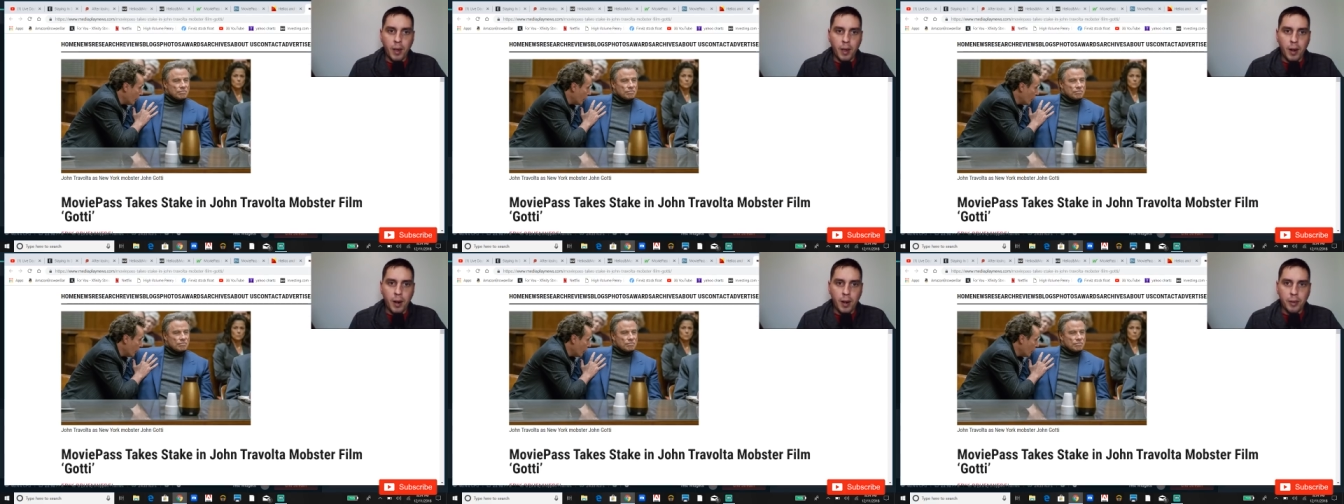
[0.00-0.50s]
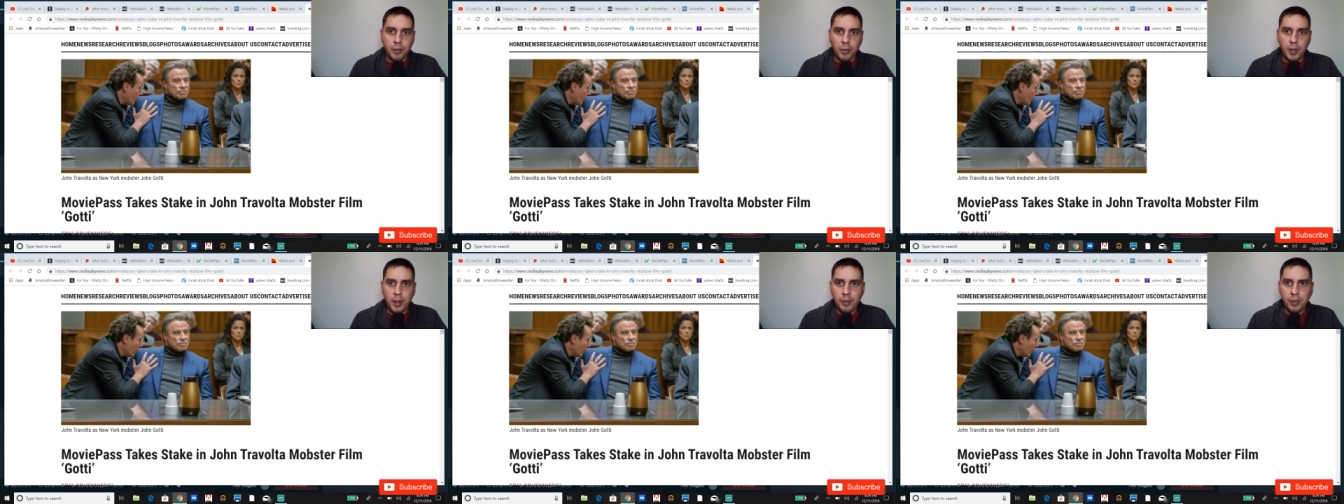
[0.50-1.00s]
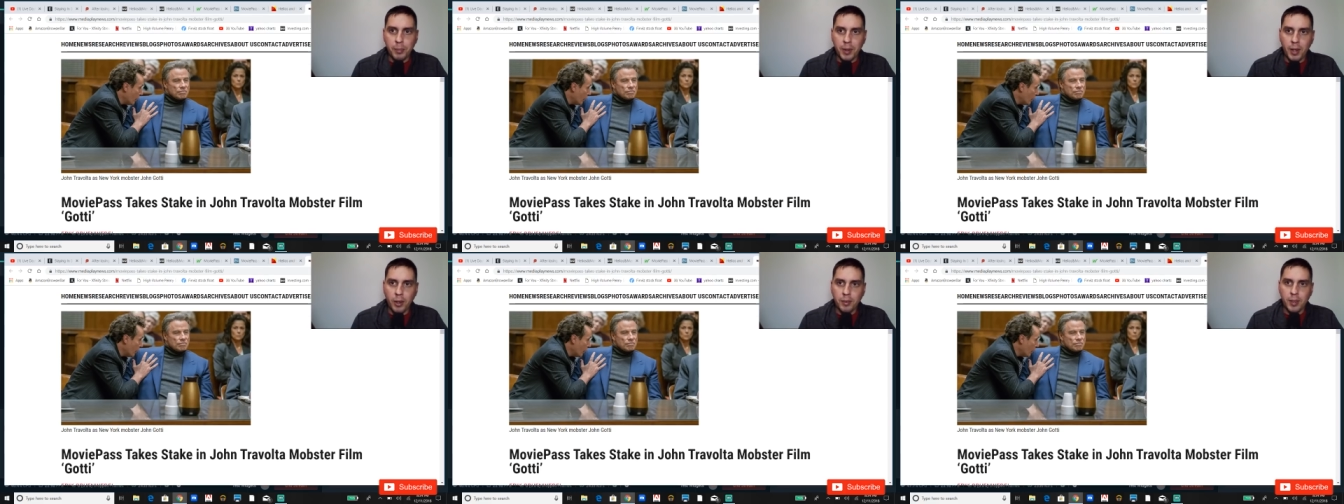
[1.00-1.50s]
All right, so here's something
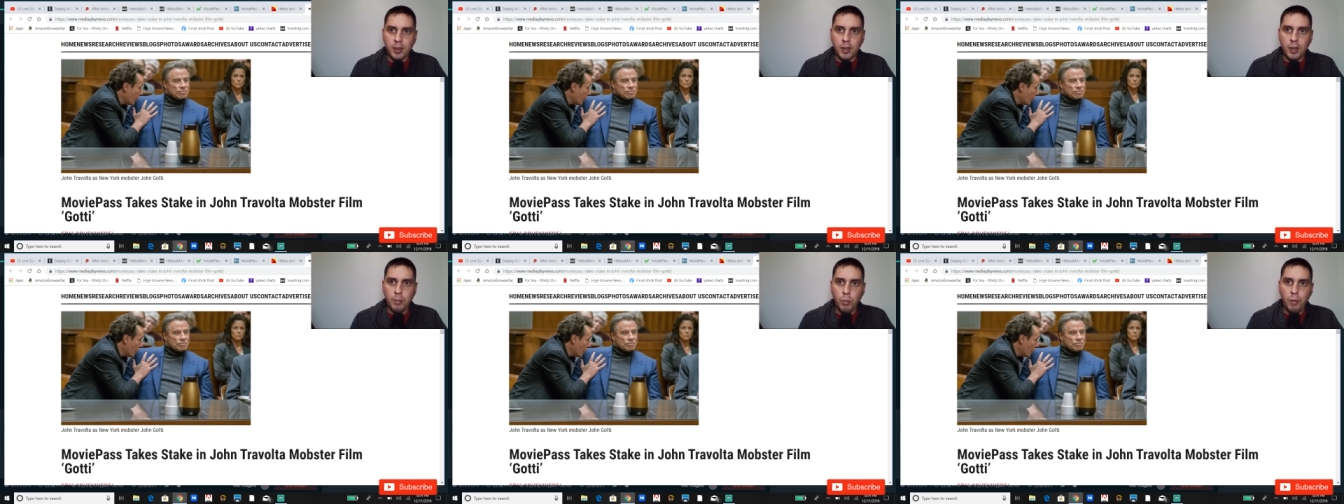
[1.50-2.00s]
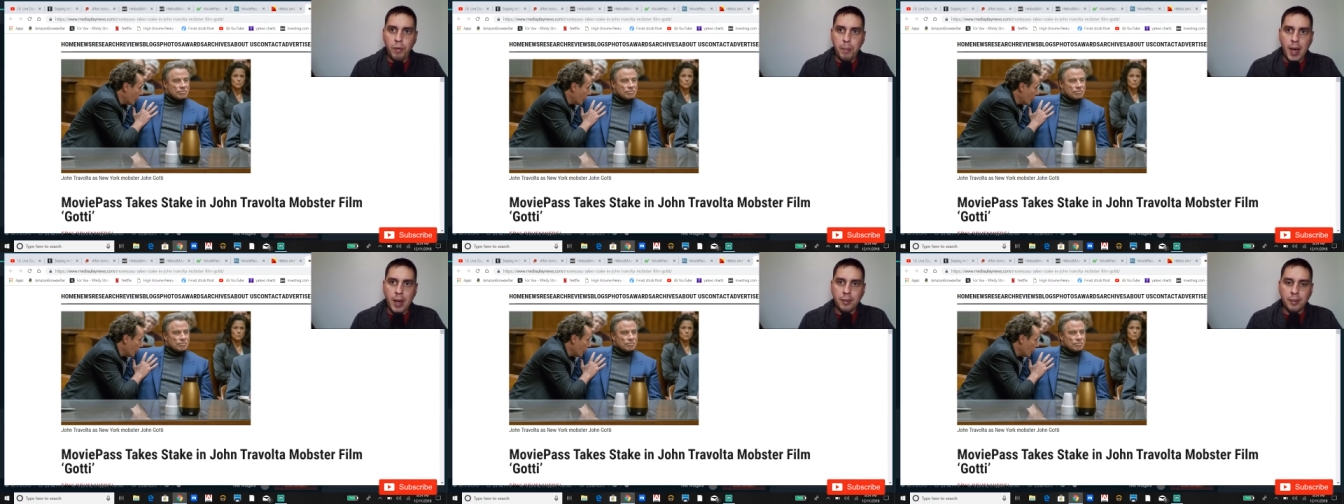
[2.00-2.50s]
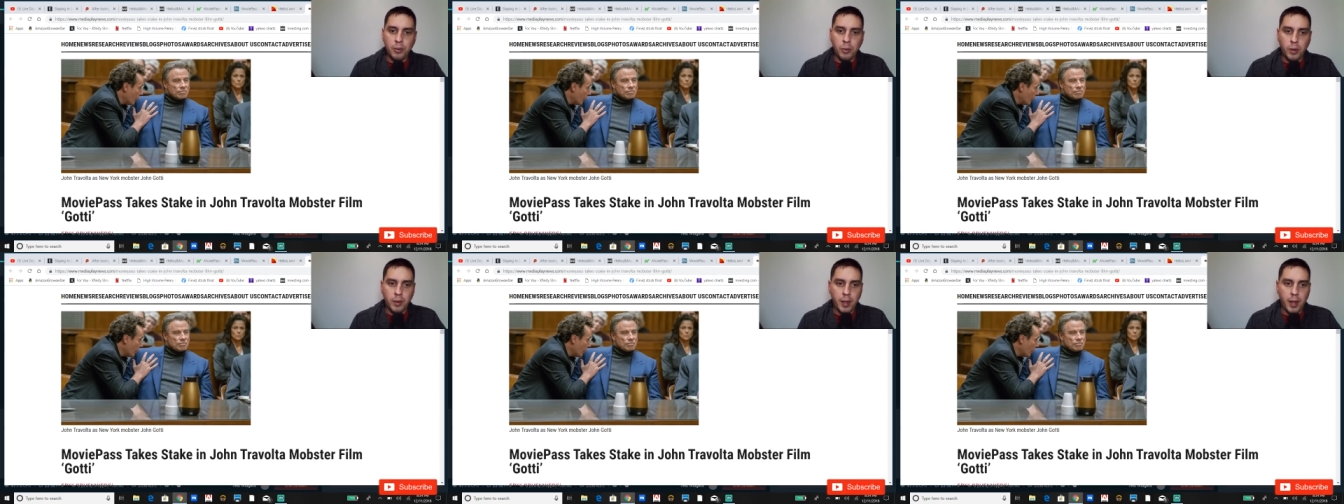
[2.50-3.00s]
else that the MoviePass is
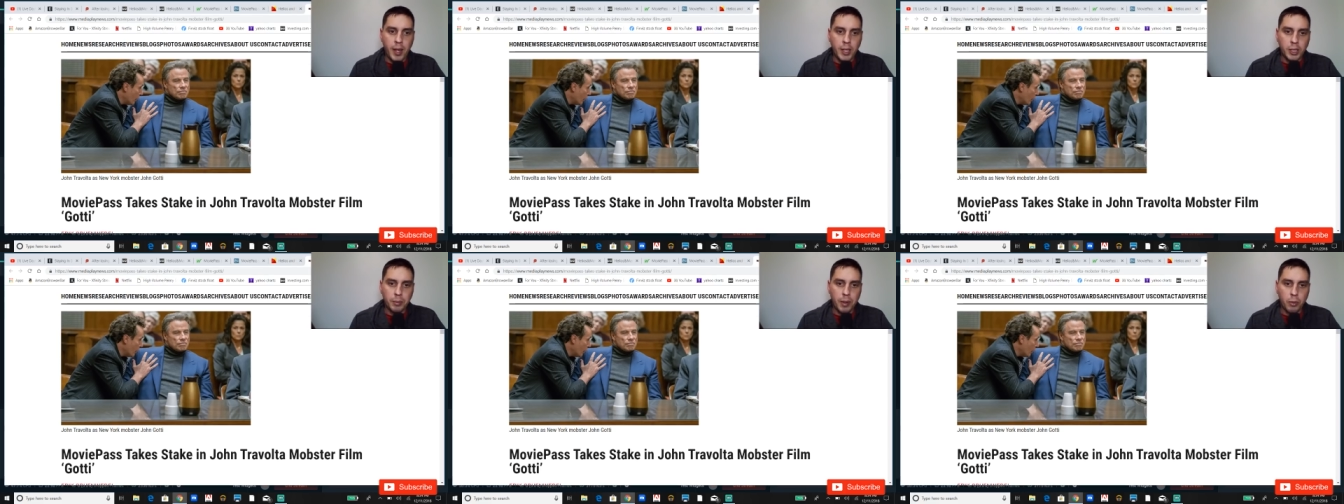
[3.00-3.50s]
doing that H M